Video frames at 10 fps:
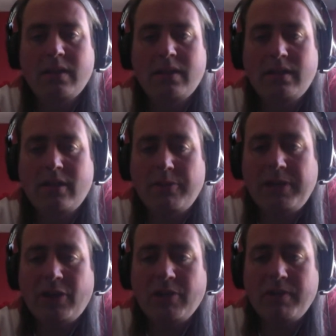
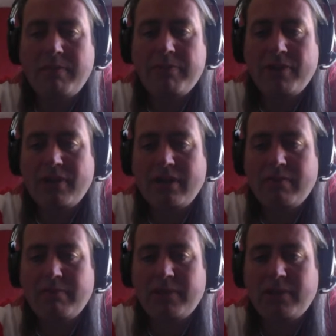remember, I
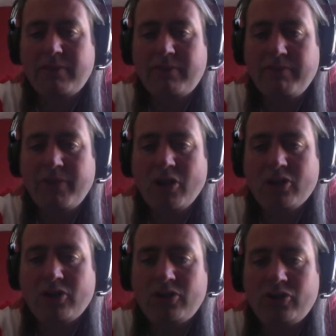don't know if
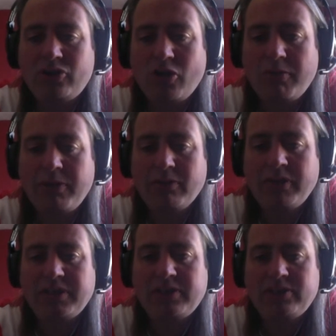Mark can comment
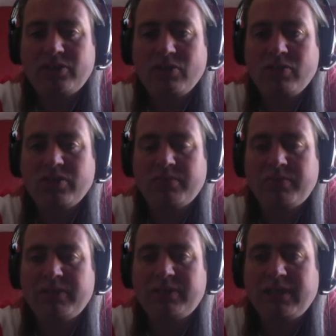on this at all, because I
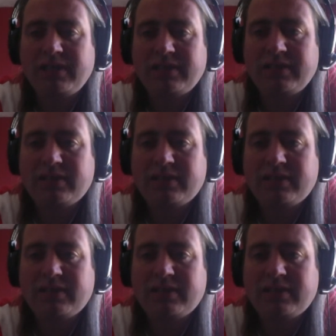did see this.